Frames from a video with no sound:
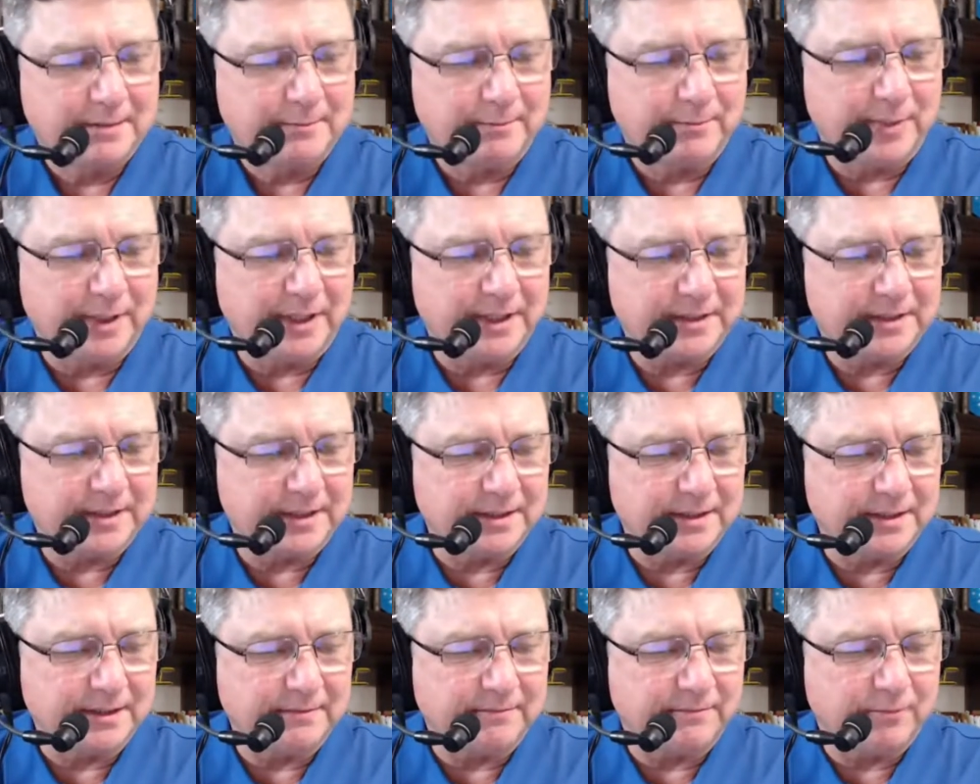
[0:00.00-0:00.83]
But
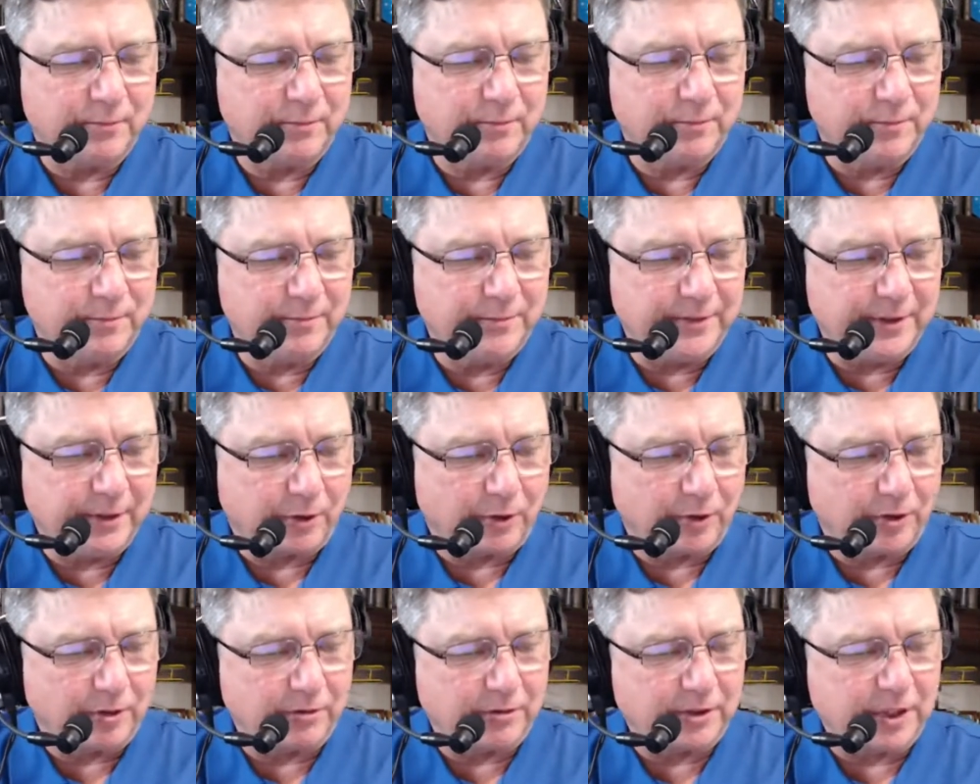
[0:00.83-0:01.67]
there
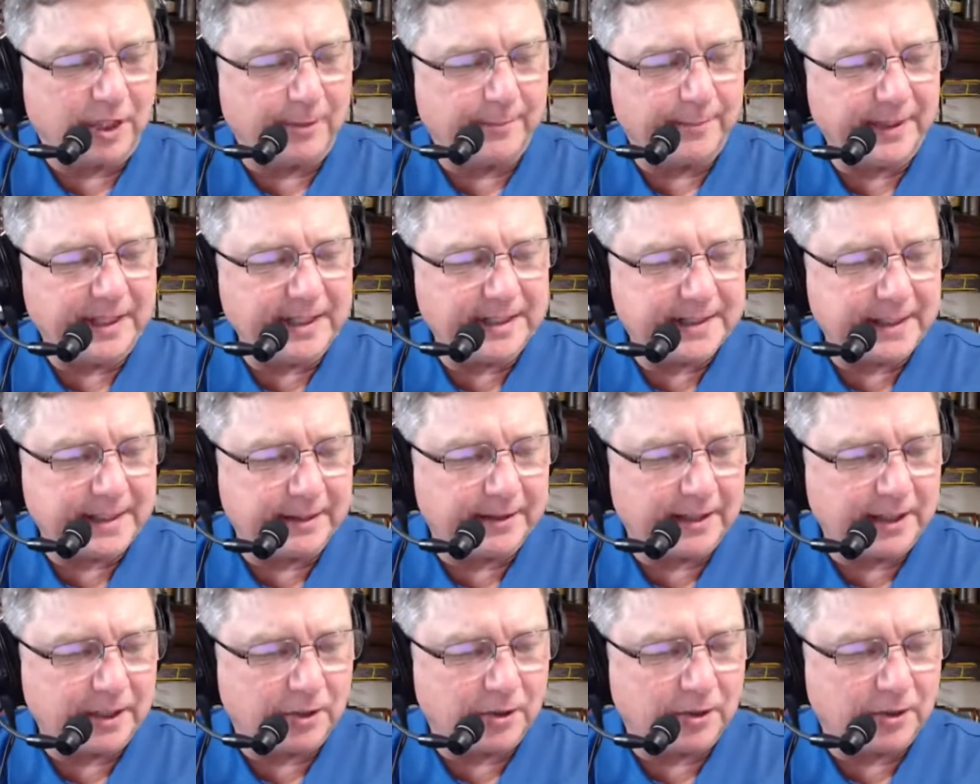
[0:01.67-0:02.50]
are companies out
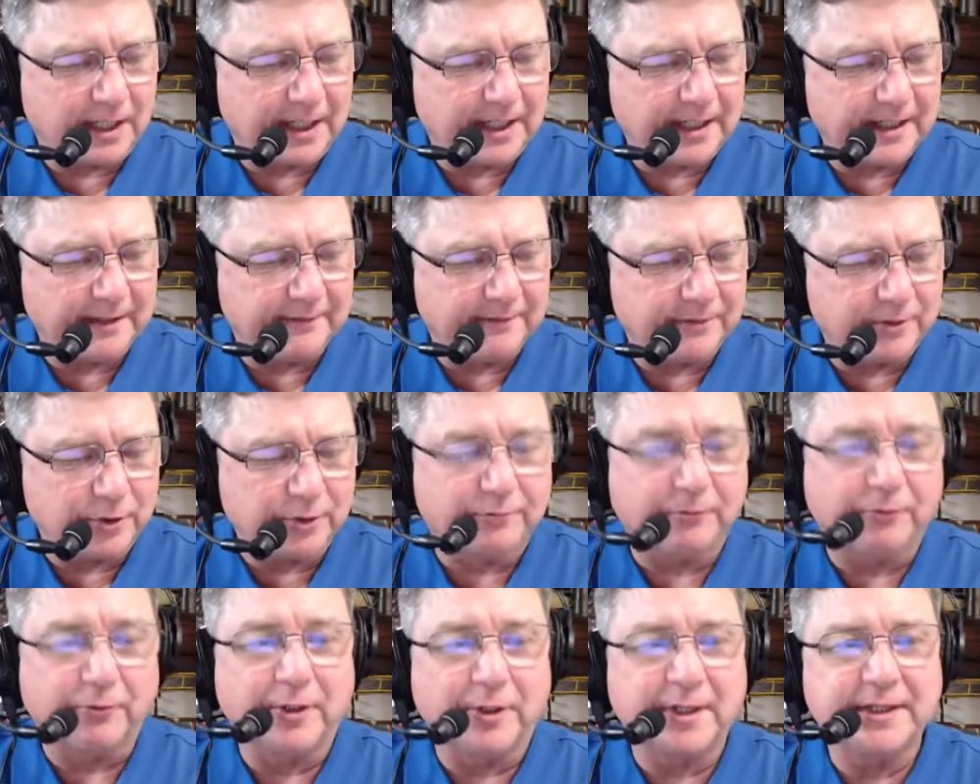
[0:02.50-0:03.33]
here. I have a good
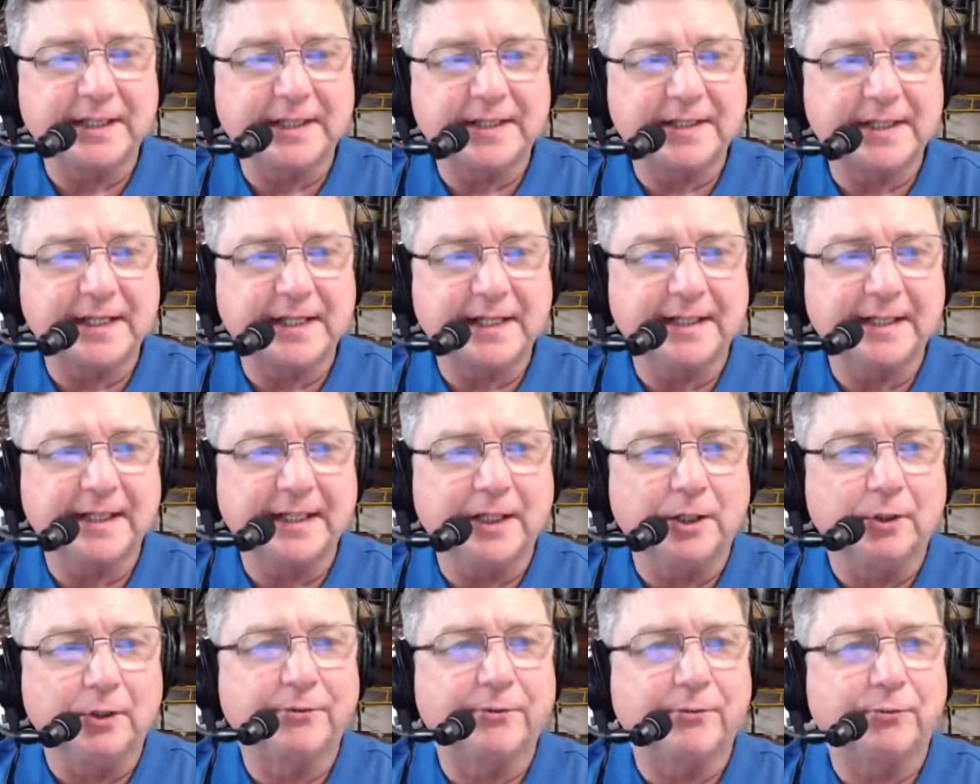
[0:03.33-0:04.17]
friend that's at
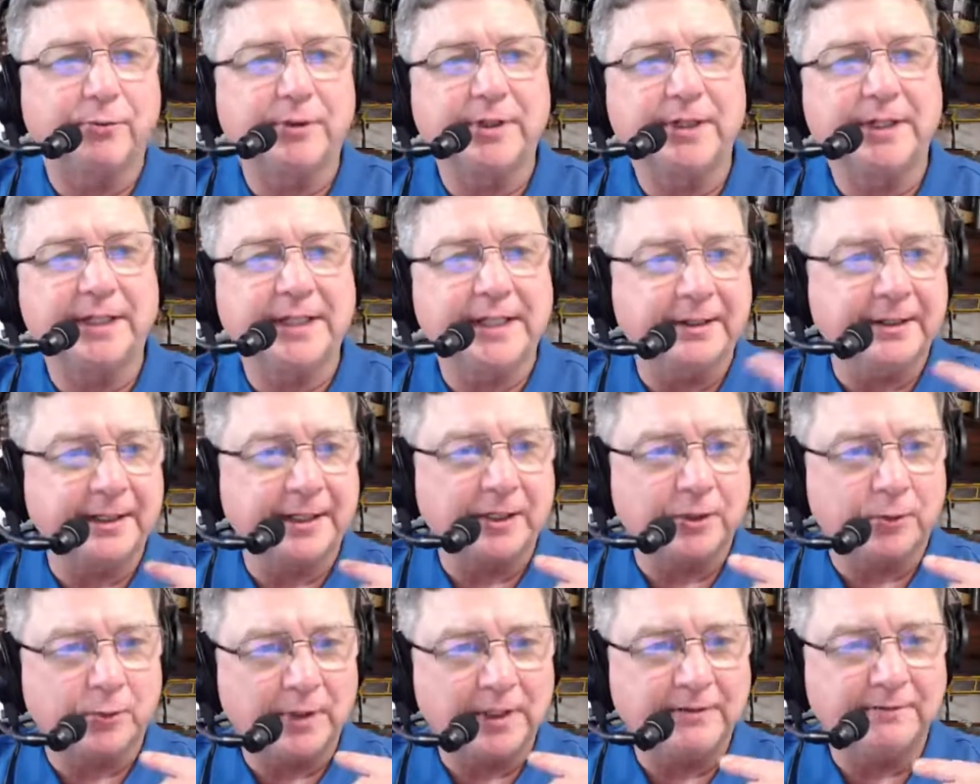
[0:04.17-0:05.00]
L3 down in
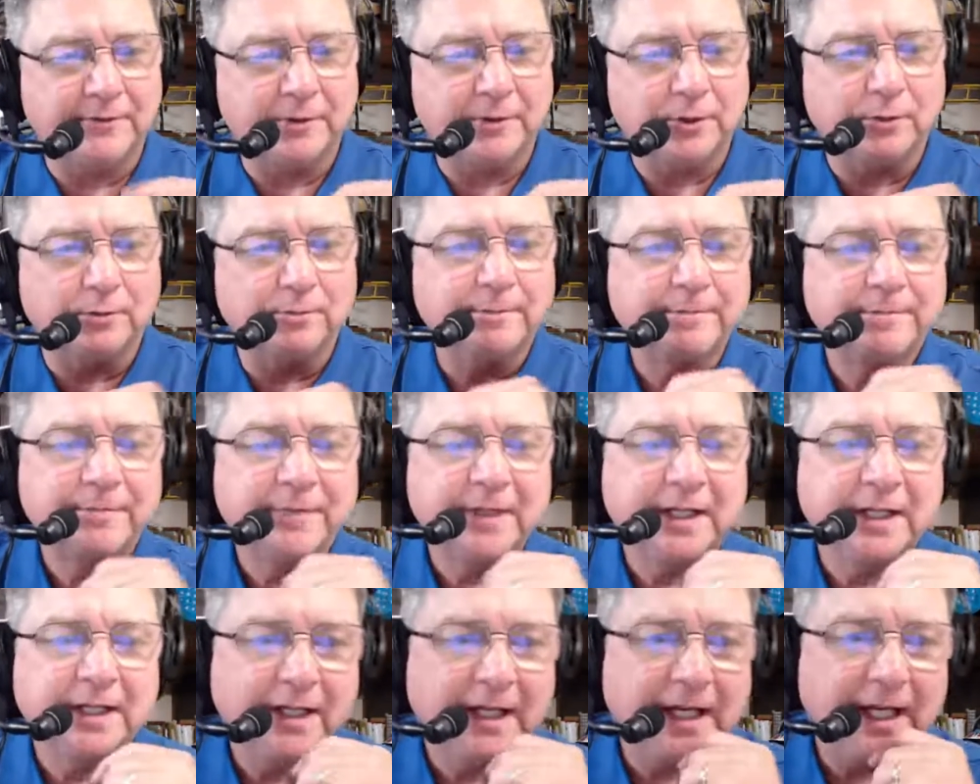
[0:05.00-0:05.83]
Greenville,
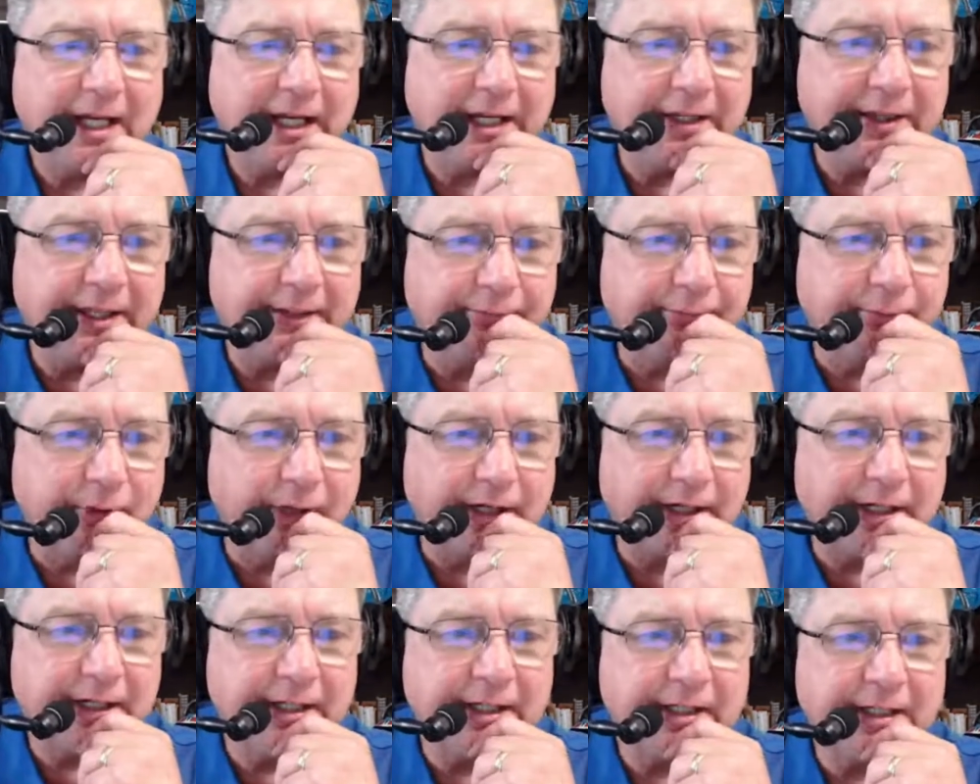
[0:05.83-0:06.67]
and they
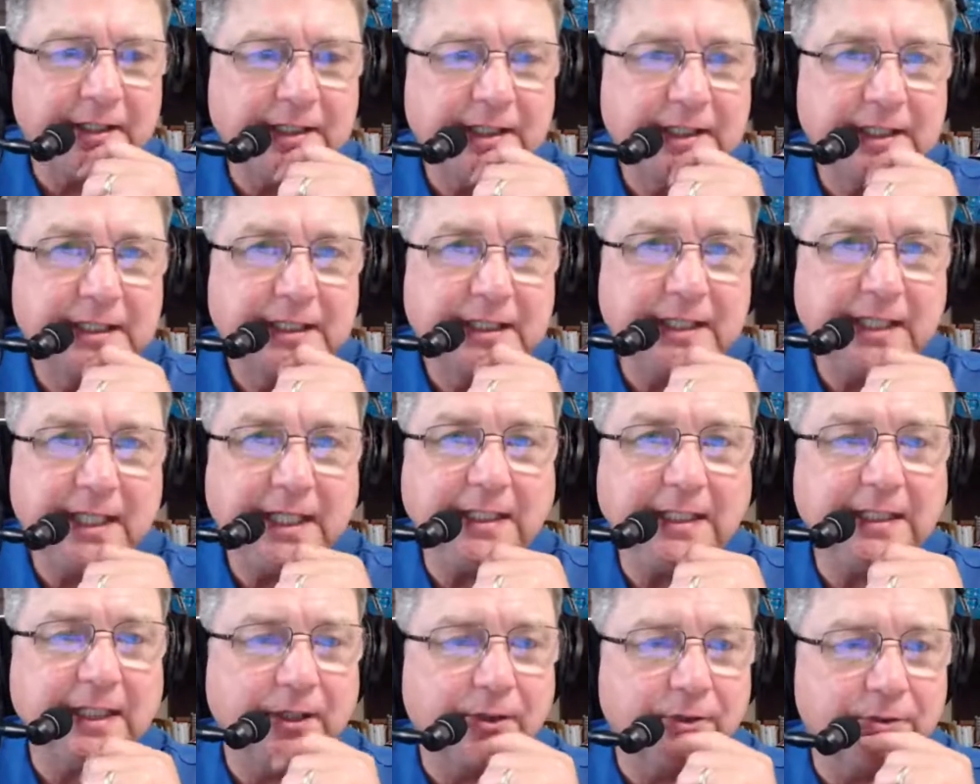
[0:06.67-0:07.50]
fly
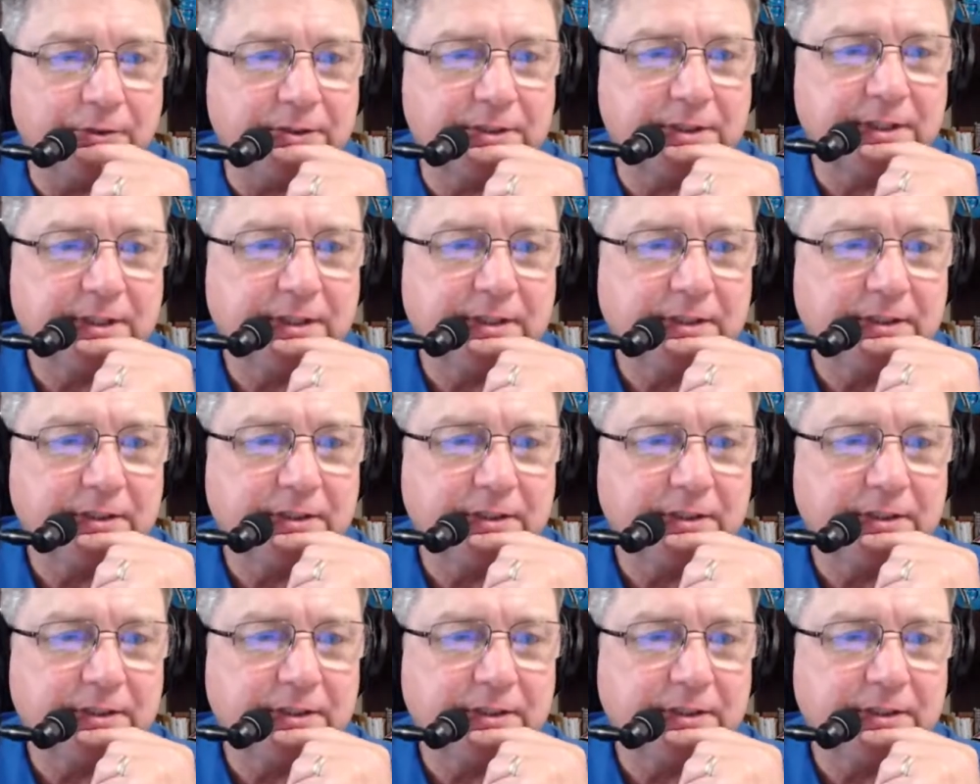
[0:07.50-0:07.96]
King Airs.